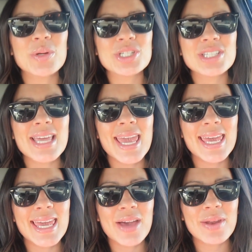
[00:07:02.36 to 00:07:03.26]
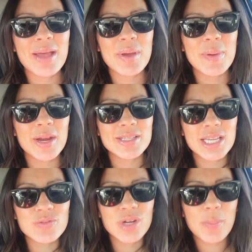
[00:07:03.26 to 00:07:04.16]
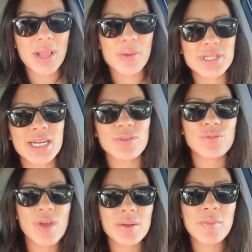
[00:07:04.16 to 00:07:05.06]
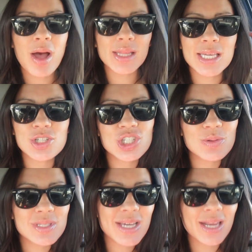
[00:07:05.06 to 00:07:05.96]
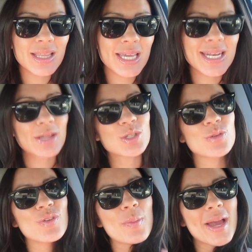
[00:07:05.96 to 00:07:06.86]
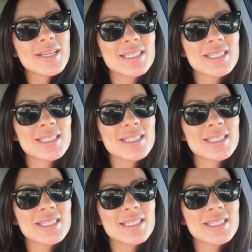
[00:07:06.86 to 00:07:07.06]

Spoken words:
we were just hanging out at my parents' house for a couple hours and I fed Molly and she was cuddling and now she fell back